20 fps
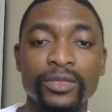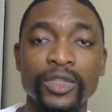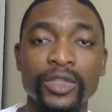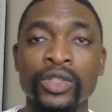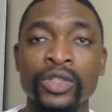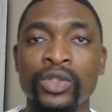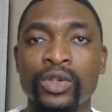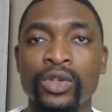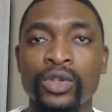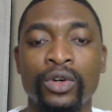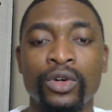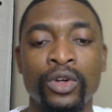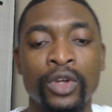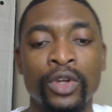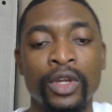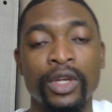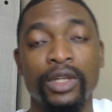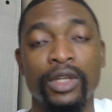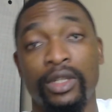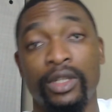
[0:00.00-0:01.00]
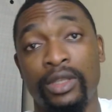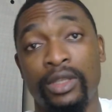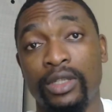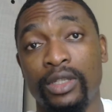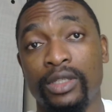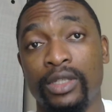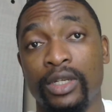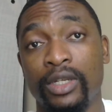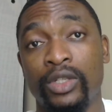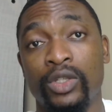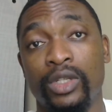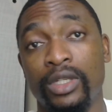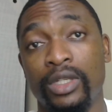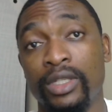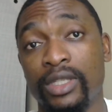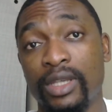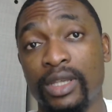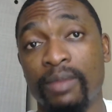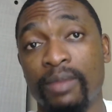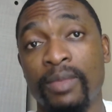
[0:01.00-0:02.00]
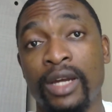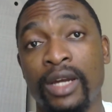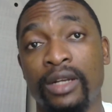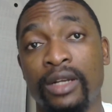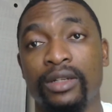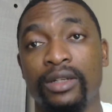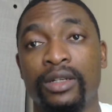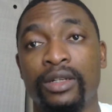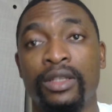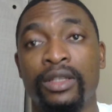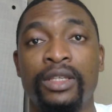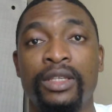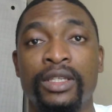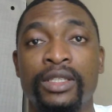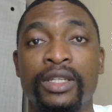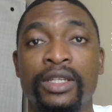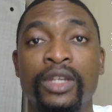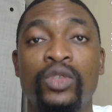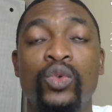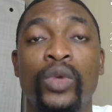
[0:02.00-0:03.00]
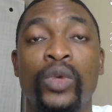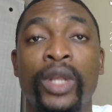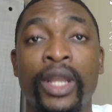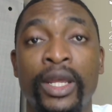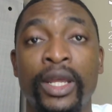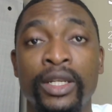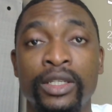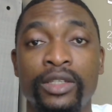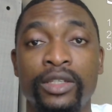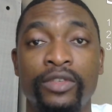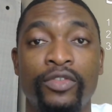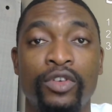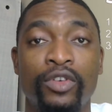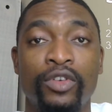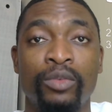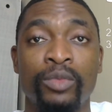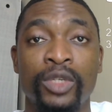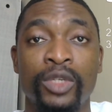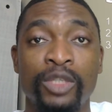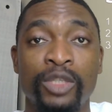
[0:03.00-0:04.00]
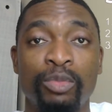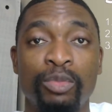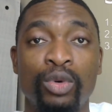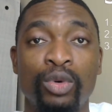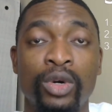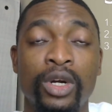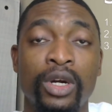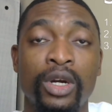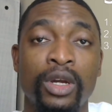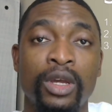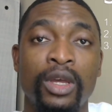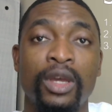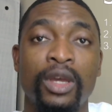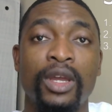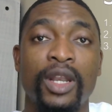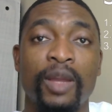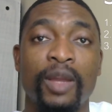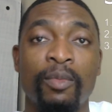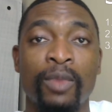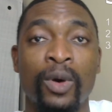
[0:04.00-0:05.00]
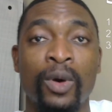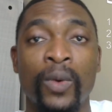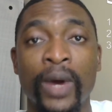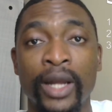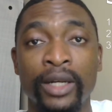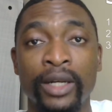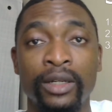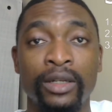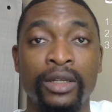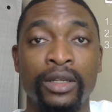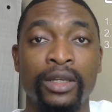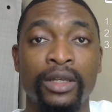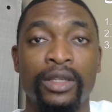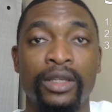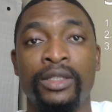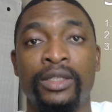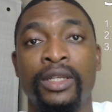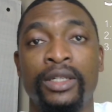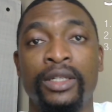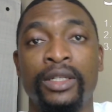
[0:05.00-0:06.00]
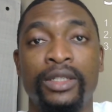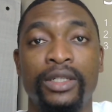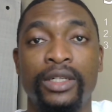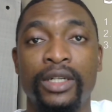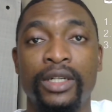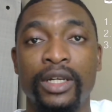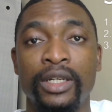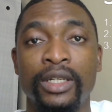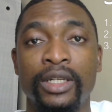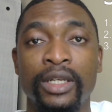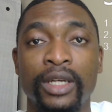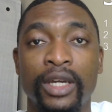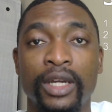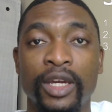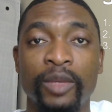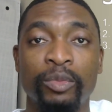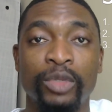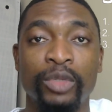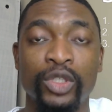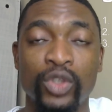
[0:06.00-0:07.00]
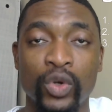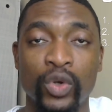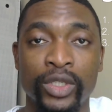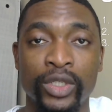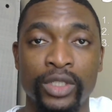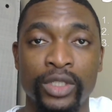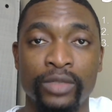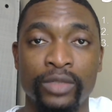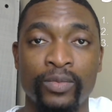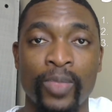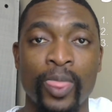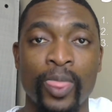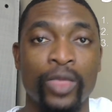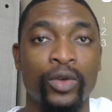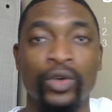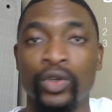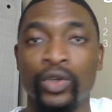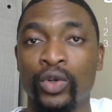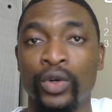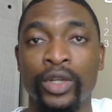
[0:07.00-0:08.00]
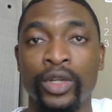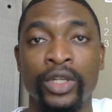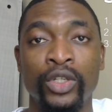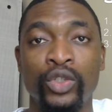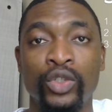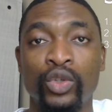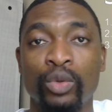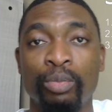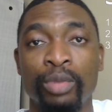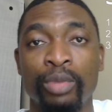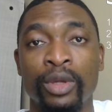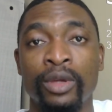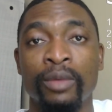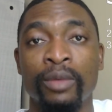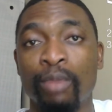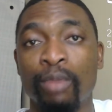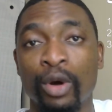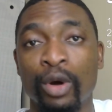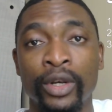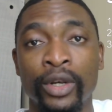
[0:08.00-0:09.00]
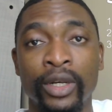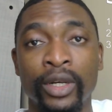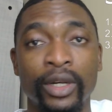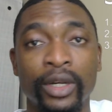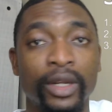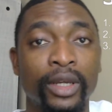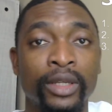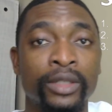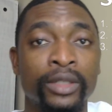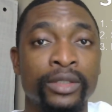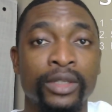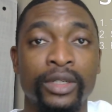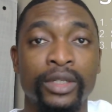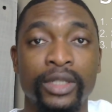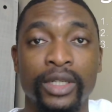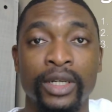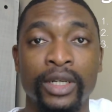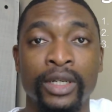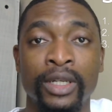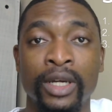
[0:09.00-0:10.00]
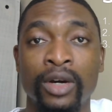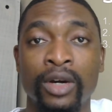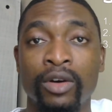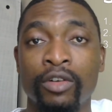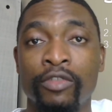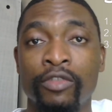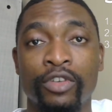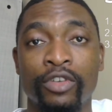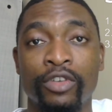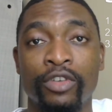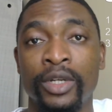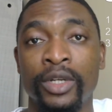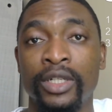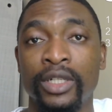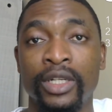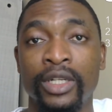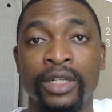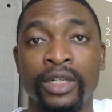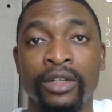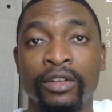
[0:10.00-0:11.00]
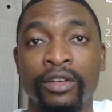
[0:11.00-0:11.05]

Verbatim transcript: So the things that, in summary, the things that we learned from this book, number one is that trading can be taught. You don't need to be born as a trader or from a trading